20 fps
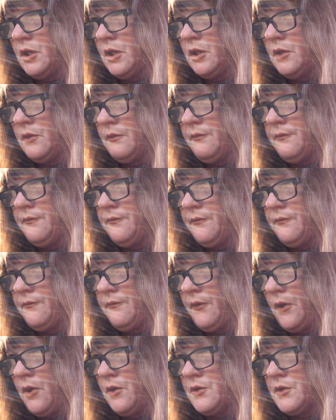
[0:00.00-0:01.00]
uh, the
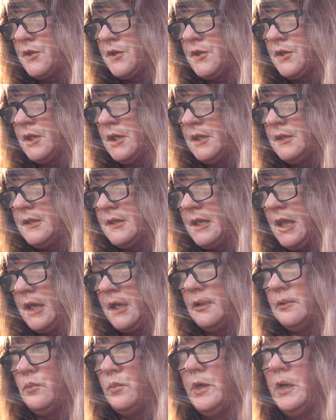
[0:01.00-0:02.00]
first and
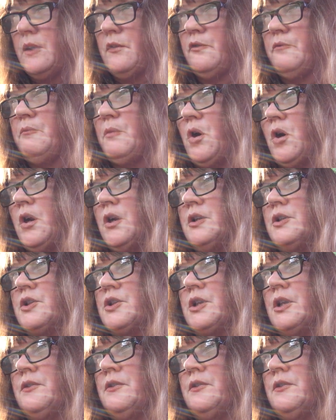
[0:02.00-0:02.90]
second week of March,